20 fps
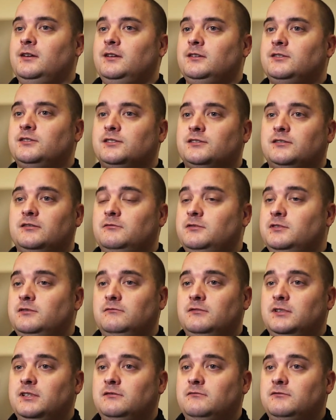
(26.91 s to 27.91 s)
Just
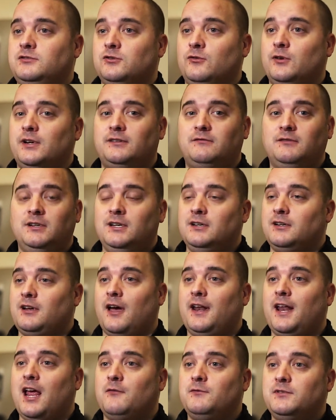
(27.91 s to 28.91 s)
enjoyed
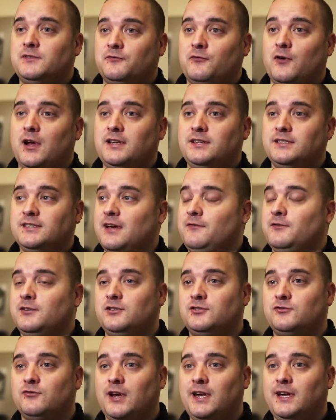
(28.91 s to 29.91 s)
going out with his friends, having a
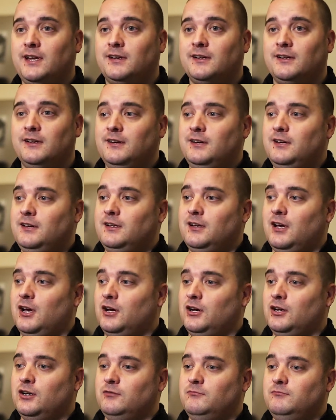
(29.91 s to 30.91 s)
drink,
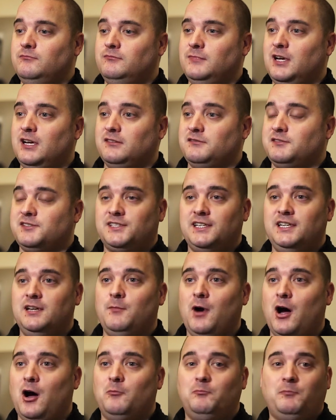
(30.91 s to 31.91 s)
at
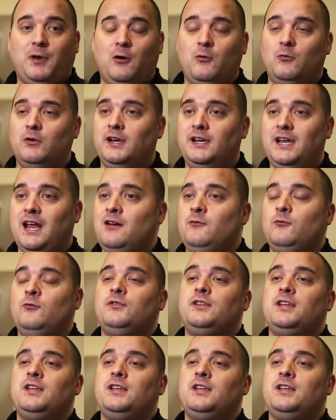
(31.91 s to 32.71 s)
cinema, bowling, all